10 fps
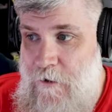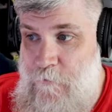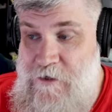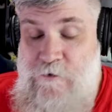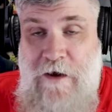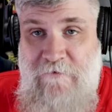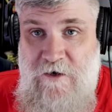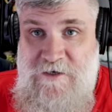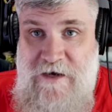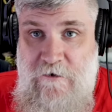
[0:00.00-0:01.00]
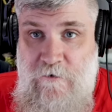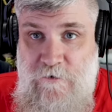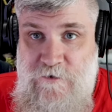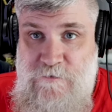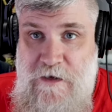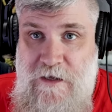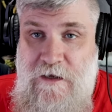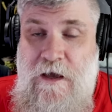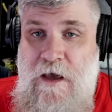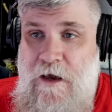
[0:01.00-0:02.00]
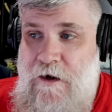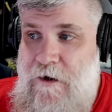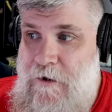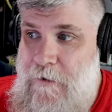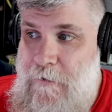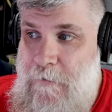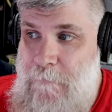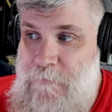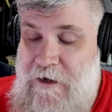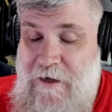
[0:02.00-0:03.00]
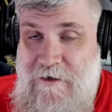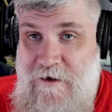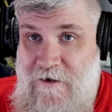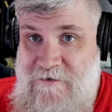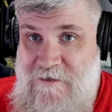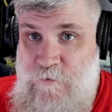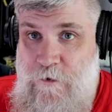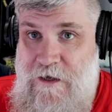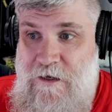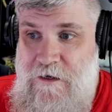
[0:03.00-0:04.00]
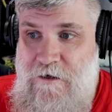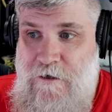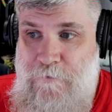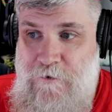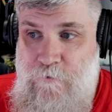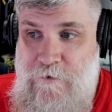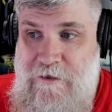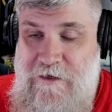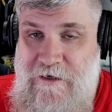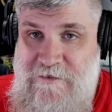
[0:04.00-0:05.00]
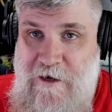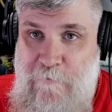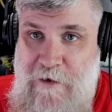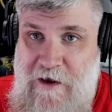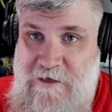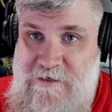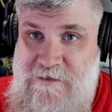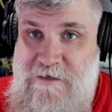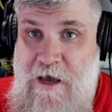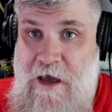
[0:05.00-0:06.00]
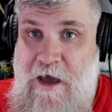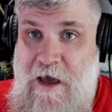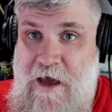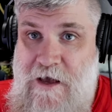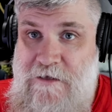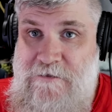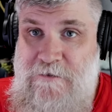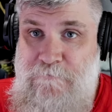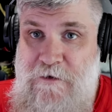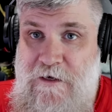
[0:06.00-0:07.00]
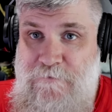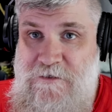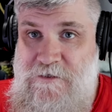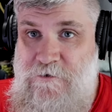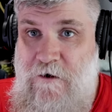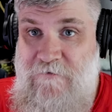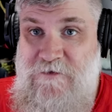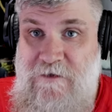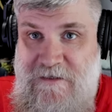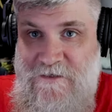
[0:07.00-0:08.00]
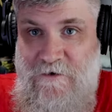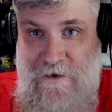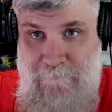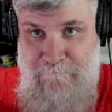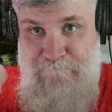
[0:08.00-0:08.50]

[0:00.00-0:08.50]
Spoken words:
We do have our shareholders meeting. I got a contest win, a couple of really nice care packages, and some pickups to show off, so let's do it.